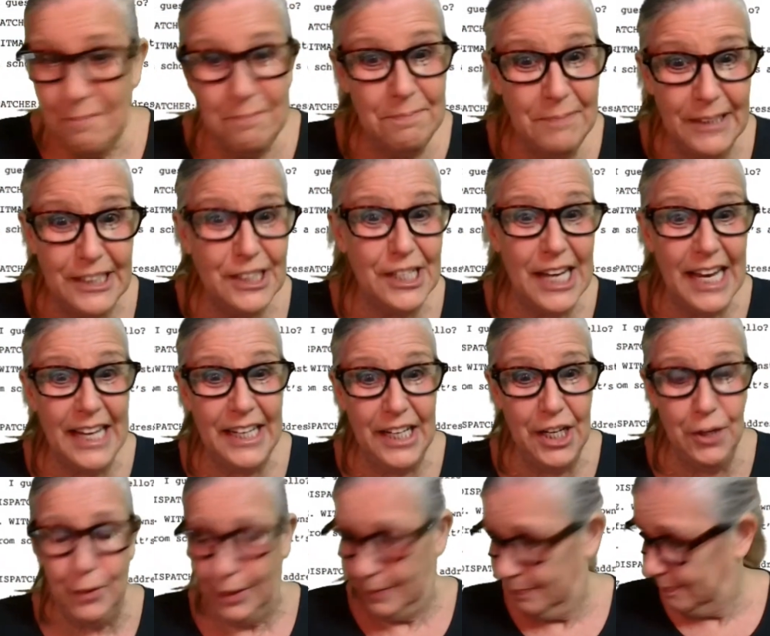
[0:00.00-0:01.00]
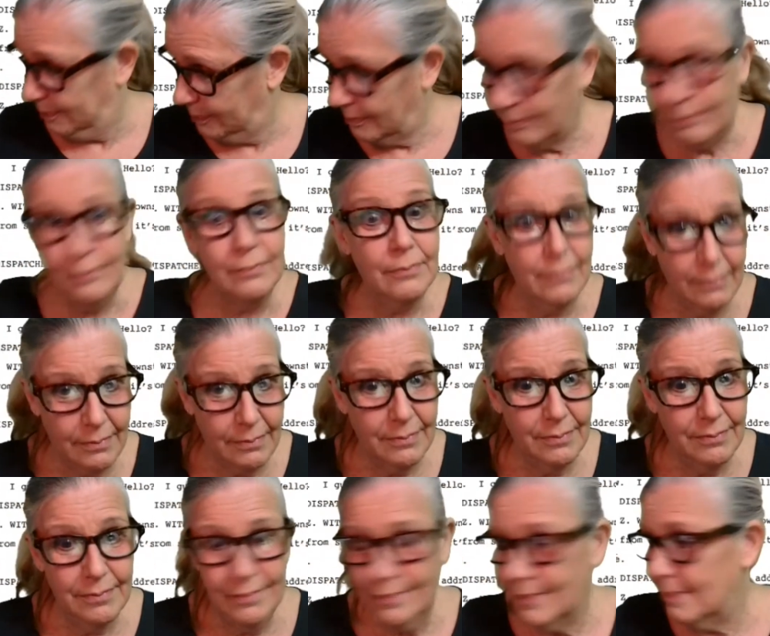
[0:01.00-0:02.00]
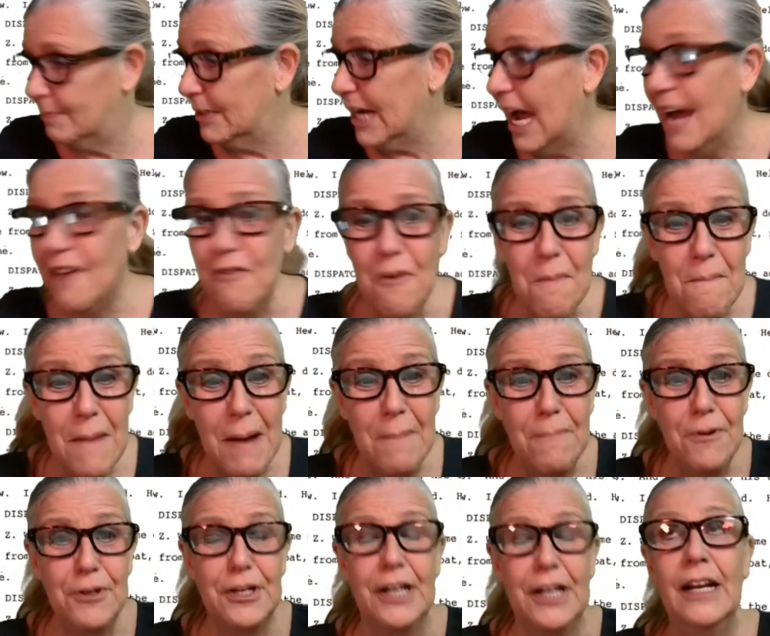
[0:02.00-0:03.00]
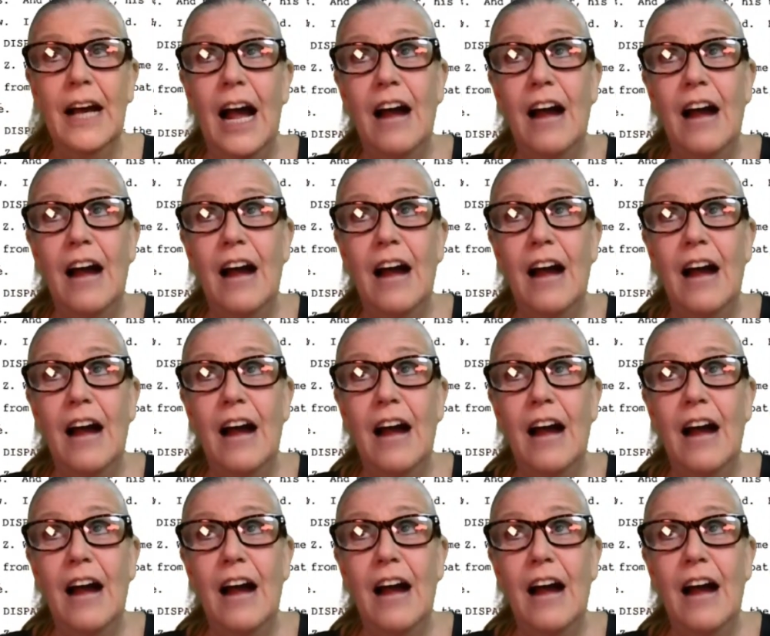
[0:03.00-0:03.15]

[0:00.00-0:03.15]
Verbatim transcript: but you can't hear it. But I remembered it.